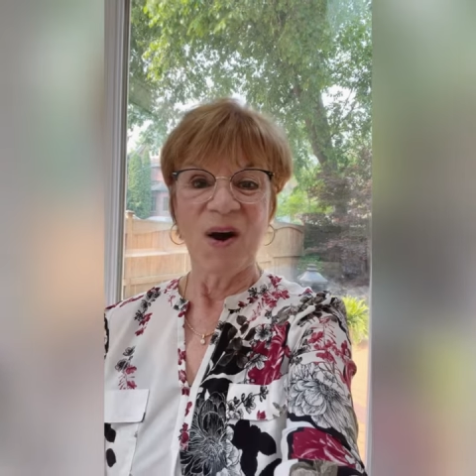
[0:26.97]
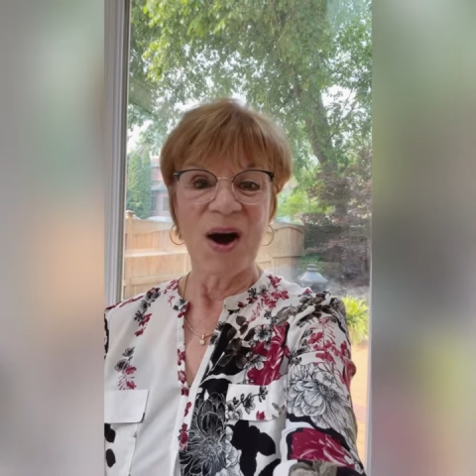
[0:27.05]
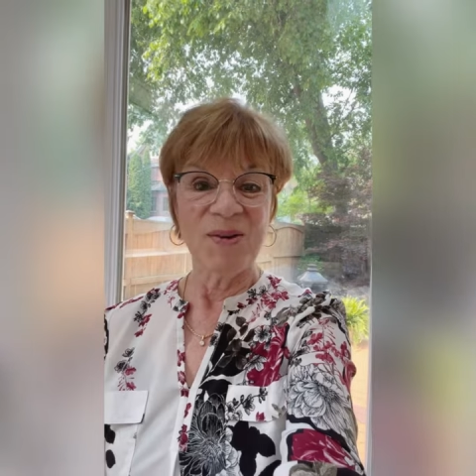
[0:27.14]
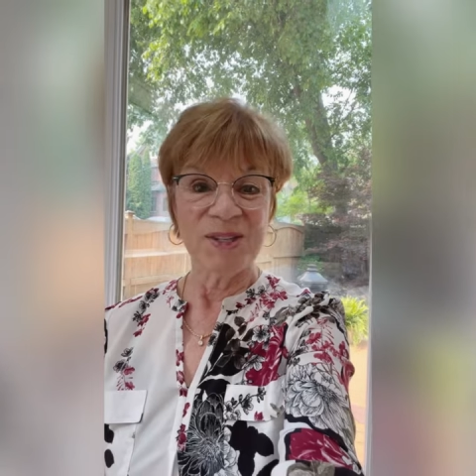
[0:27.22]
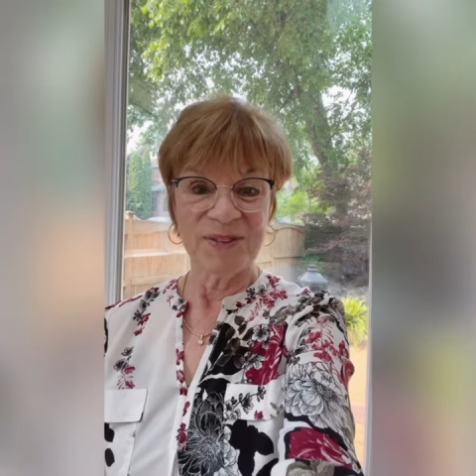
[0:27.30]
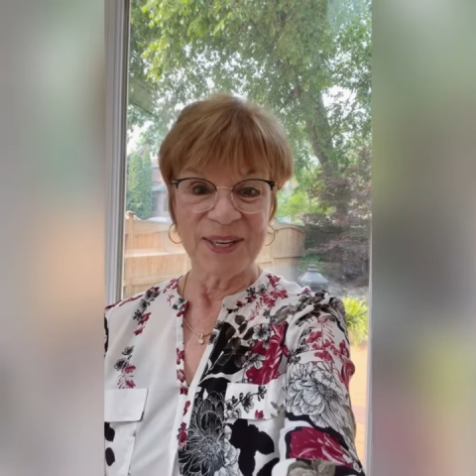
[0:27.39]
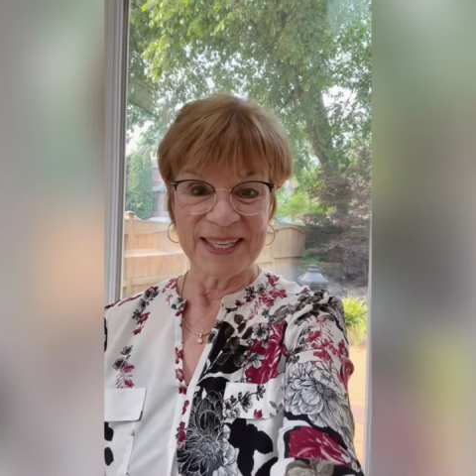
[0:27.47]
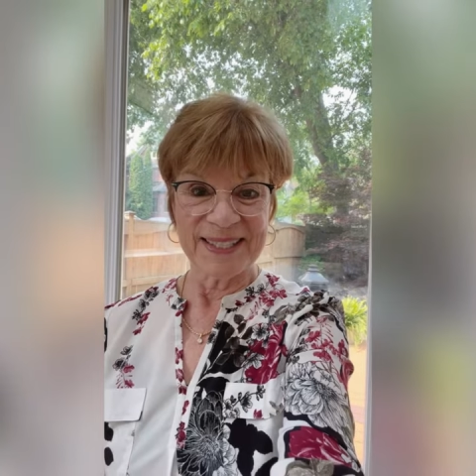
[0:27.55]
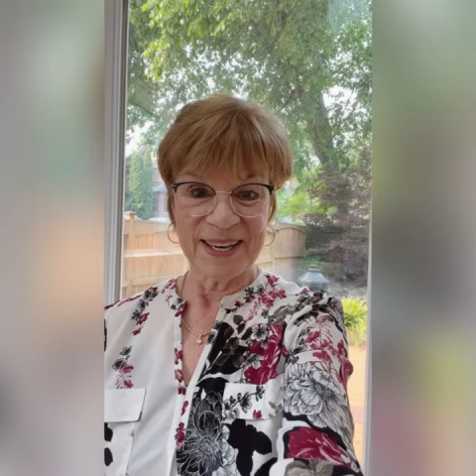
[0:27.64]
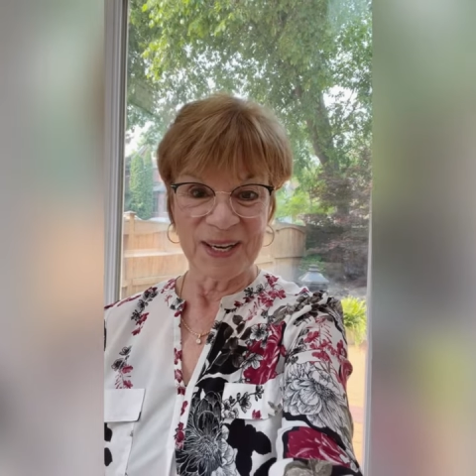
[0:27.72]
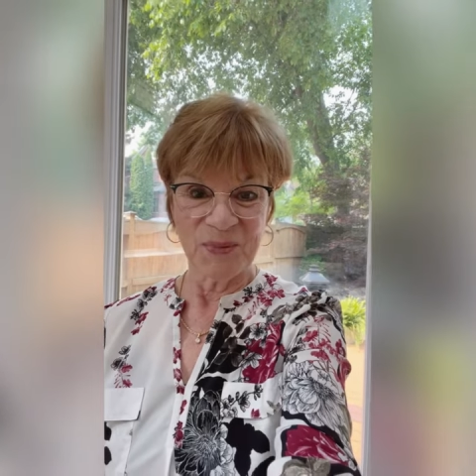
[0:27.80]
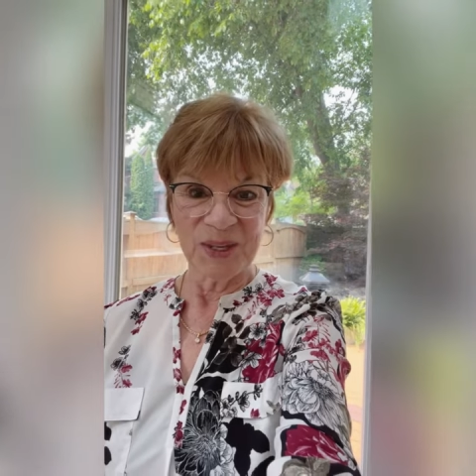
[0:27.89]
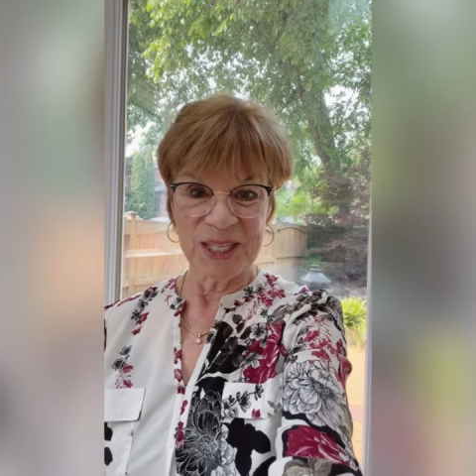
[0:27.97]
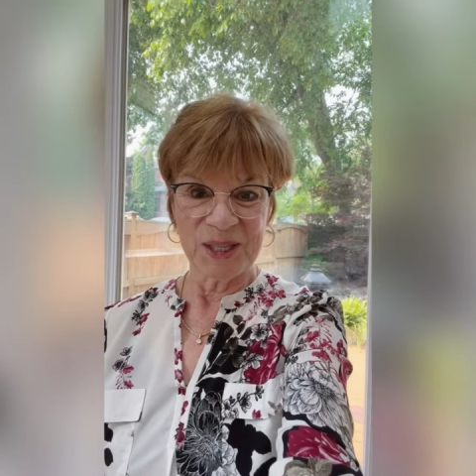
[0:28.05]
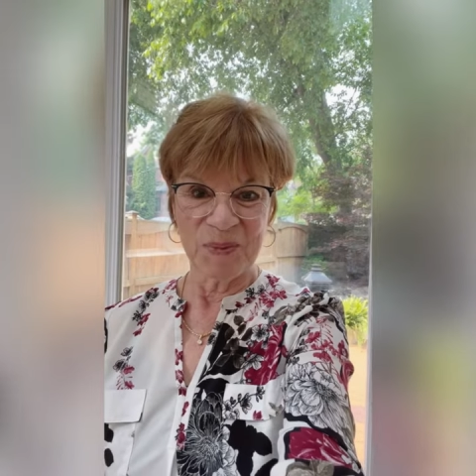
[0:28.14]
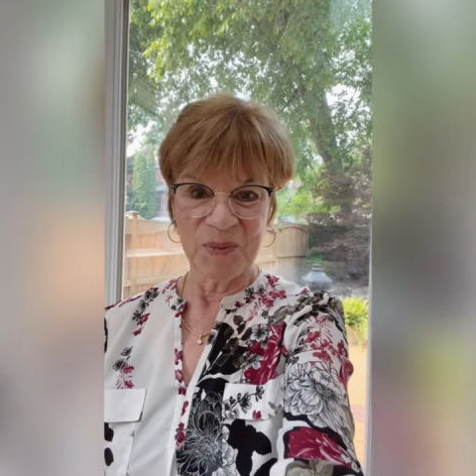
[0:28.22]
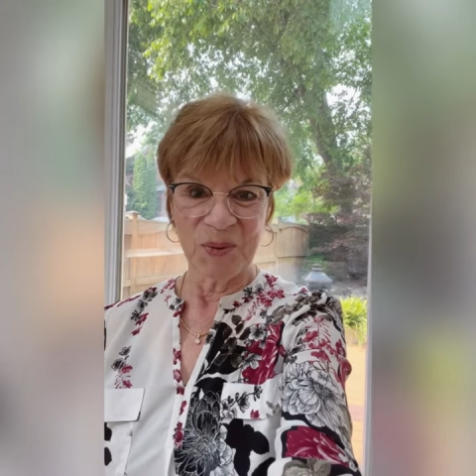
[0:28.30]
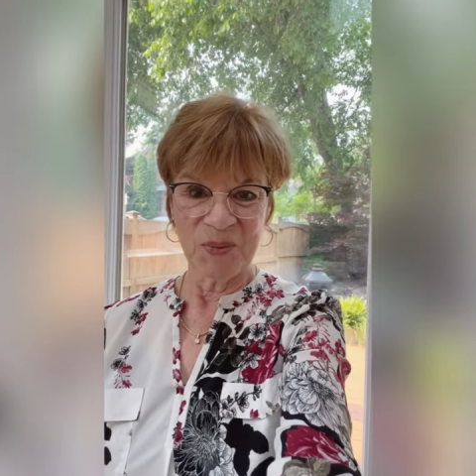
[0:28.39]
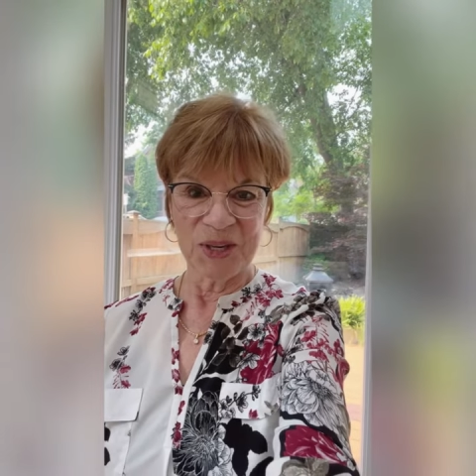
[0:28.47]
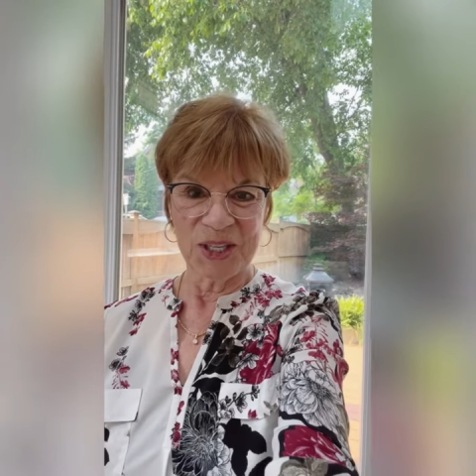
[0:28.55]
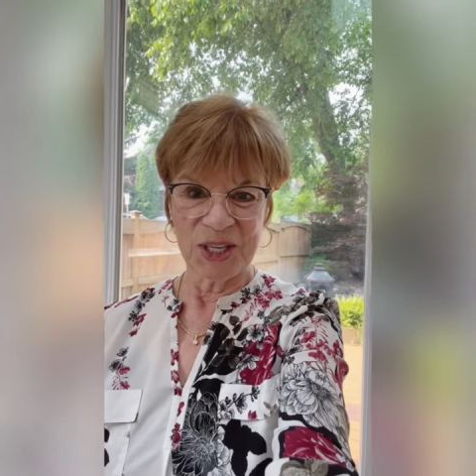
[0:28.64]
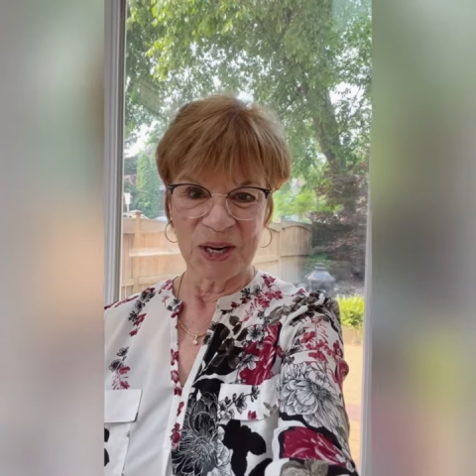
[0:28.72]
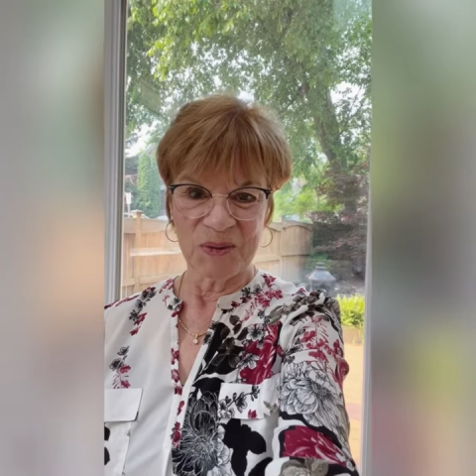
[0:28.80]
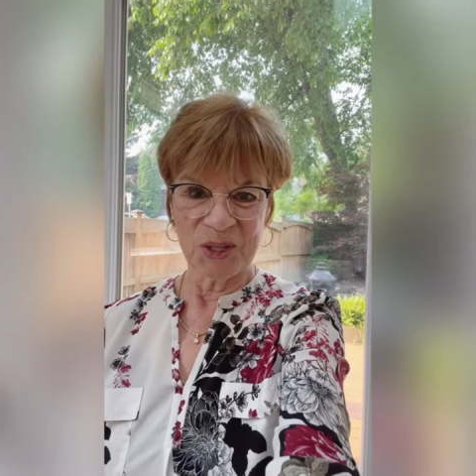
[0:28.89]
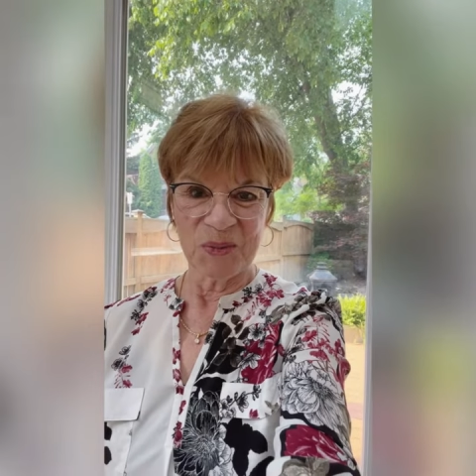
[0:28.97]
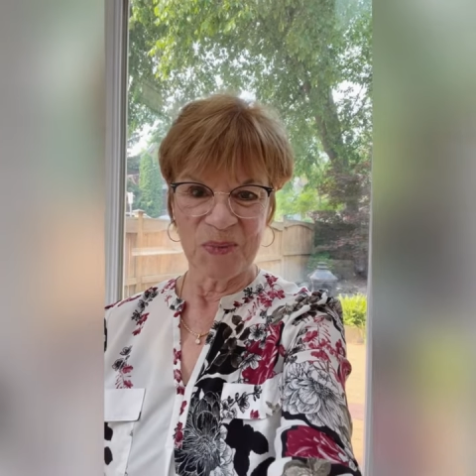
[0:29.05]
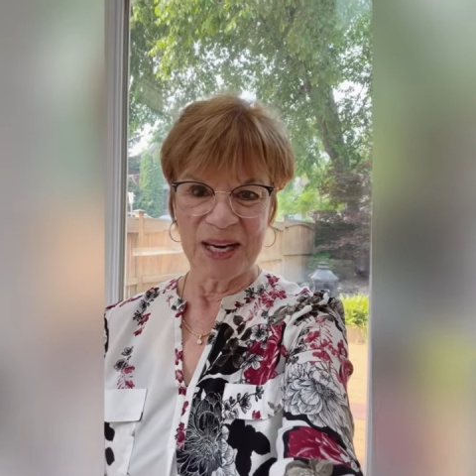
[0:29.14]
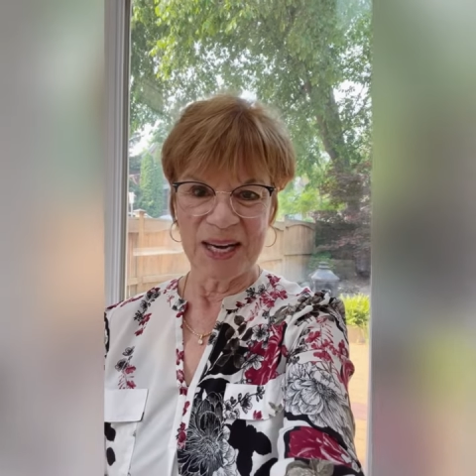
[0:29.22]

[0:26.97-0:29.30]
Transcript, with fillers: I was very excited when these people reached out to me